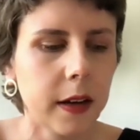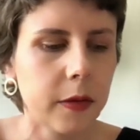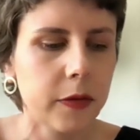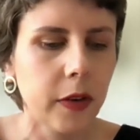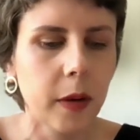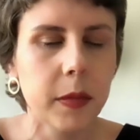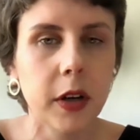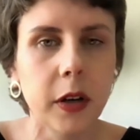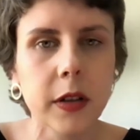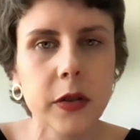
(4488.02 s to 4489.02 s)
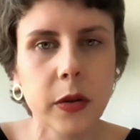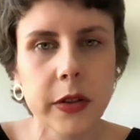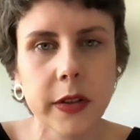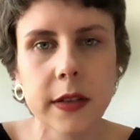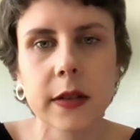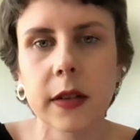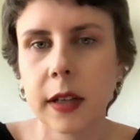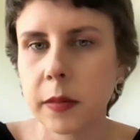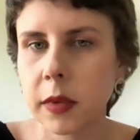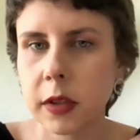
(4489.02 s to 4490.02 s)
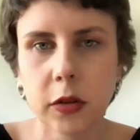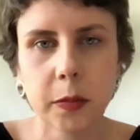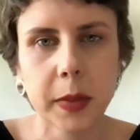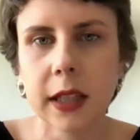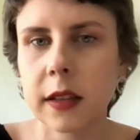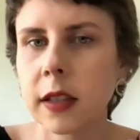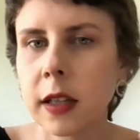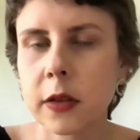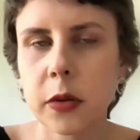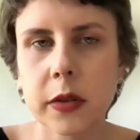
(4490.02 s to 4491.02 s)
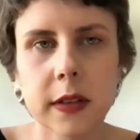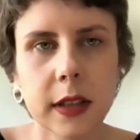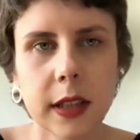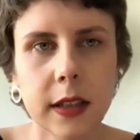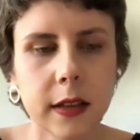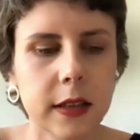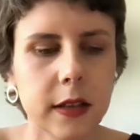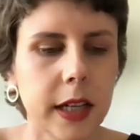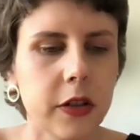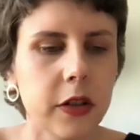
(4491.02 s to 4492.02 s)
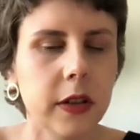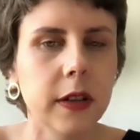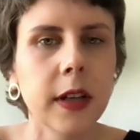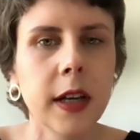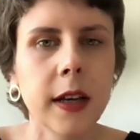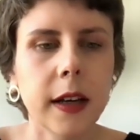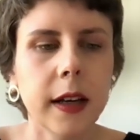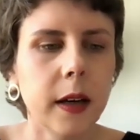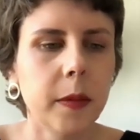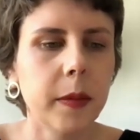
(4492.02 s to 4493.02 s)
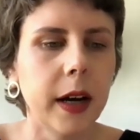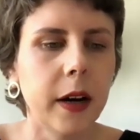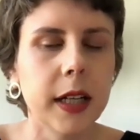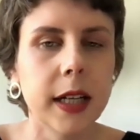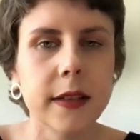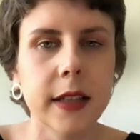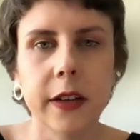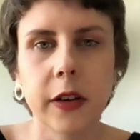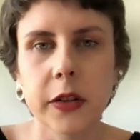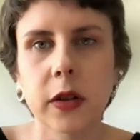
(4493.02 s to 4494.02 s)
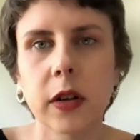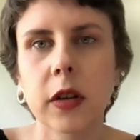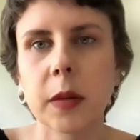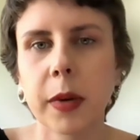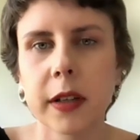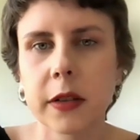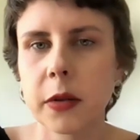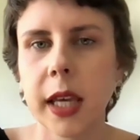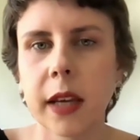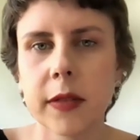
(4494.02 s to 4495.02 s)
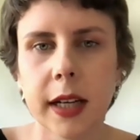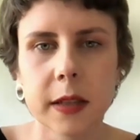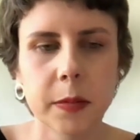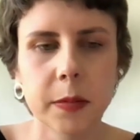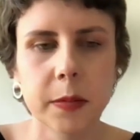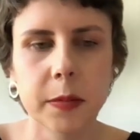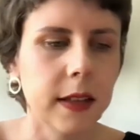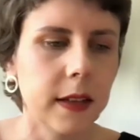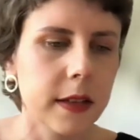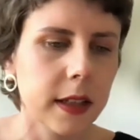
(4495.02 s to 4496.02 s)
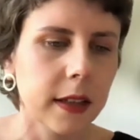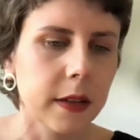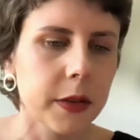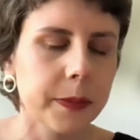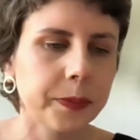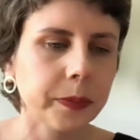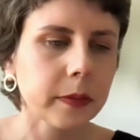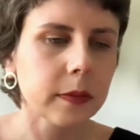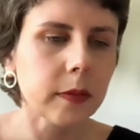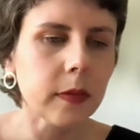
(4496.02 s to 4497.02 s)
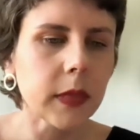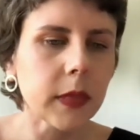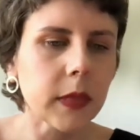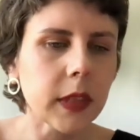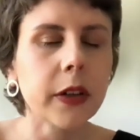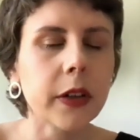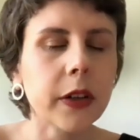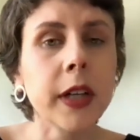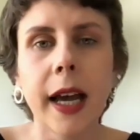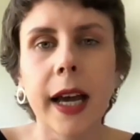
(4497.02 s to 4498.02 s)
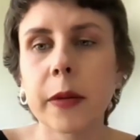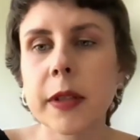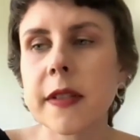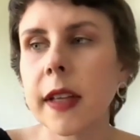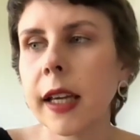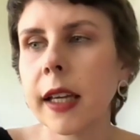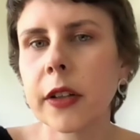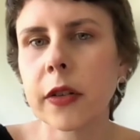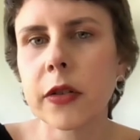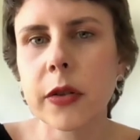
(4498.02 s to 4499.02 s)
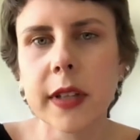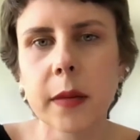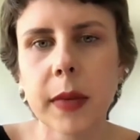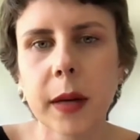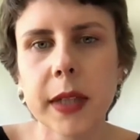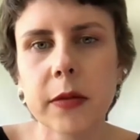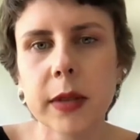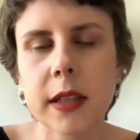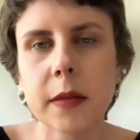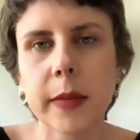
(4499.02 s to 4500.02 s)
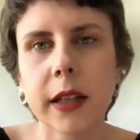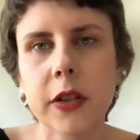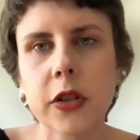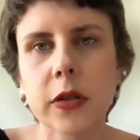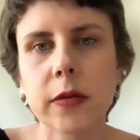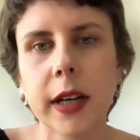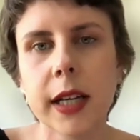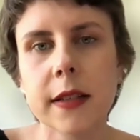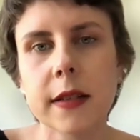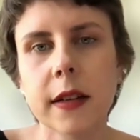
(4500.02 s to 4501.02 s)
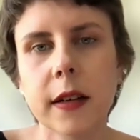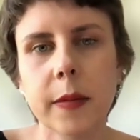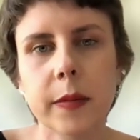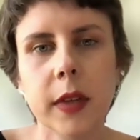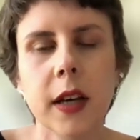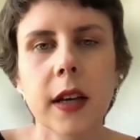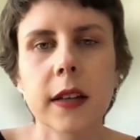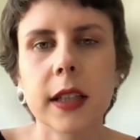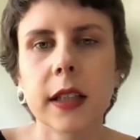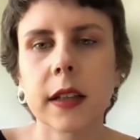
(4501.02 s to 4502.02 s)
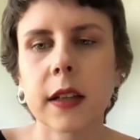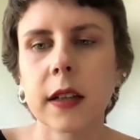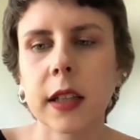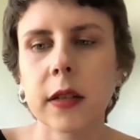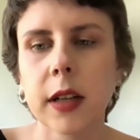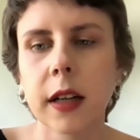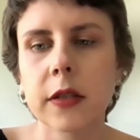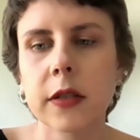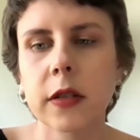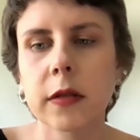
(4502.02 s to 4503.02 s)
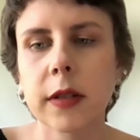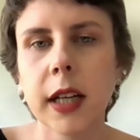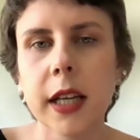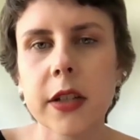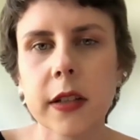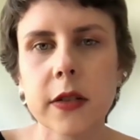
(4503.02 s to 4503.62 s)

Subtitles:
from local sources, European sources, international outlets, and also local partners who gave their expertise and their skills. So I would say, you know, to sum up, that we did manage to raise the EU cultural relations